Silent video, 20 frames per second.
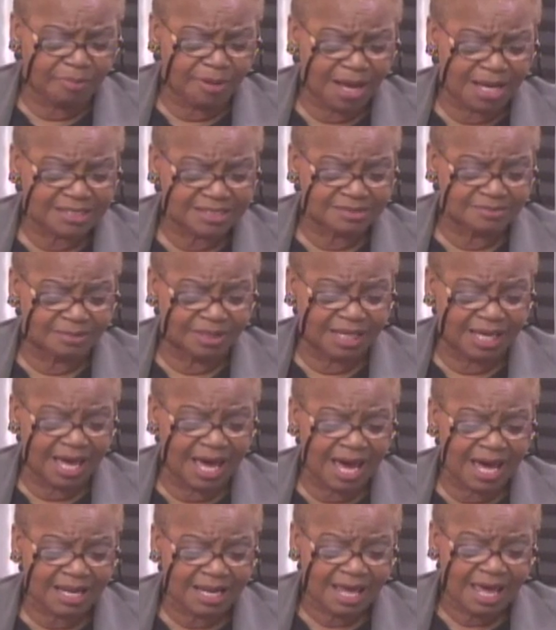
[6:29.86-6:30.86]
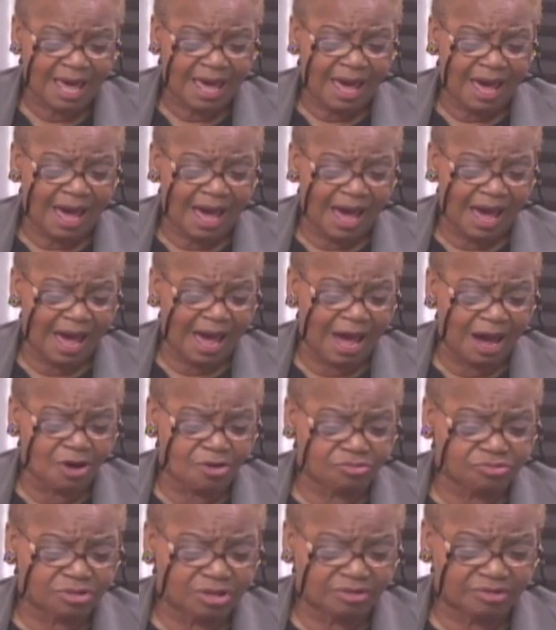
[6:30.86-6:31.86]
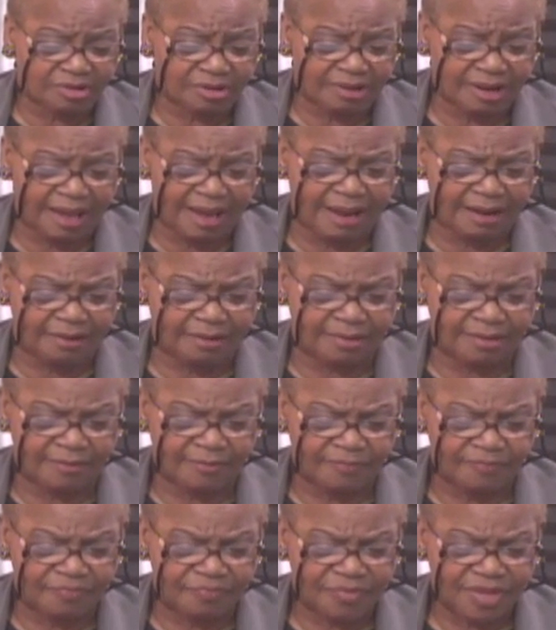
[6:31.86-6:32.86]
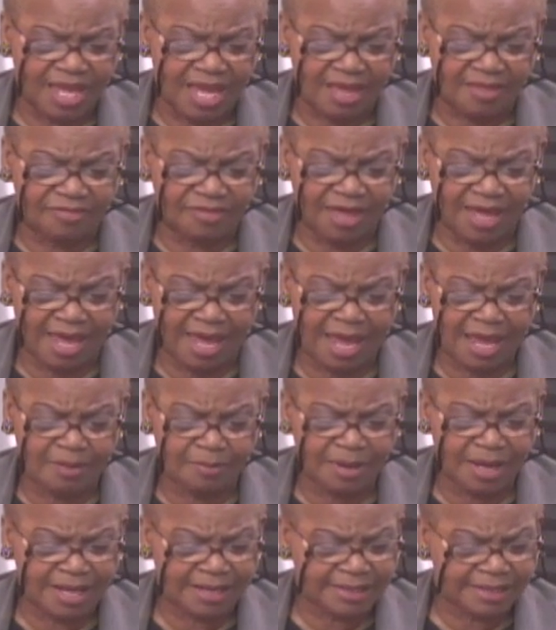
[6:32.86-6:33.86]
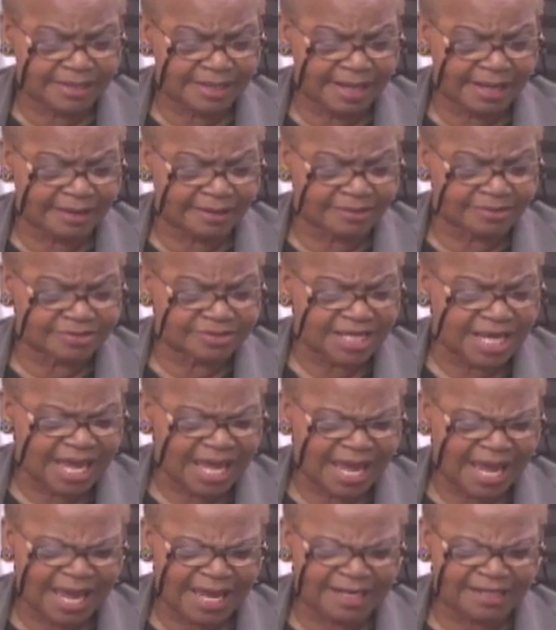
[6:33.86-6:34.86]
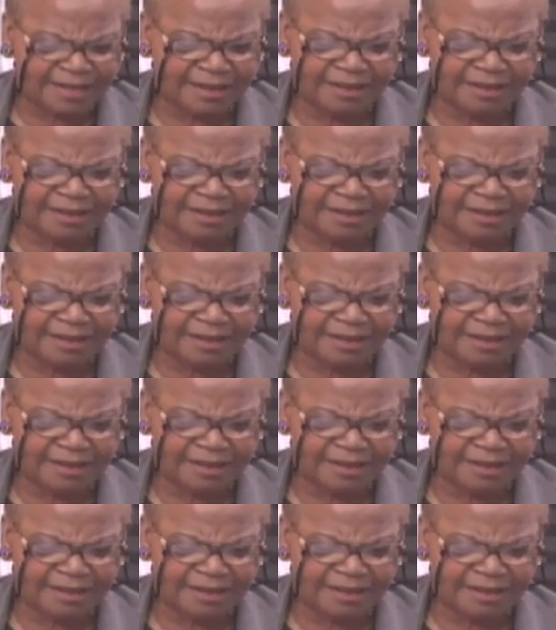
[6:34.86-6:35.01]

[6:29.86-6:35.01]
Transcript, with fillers: Possum got out the ladder, the hammer and the nails, and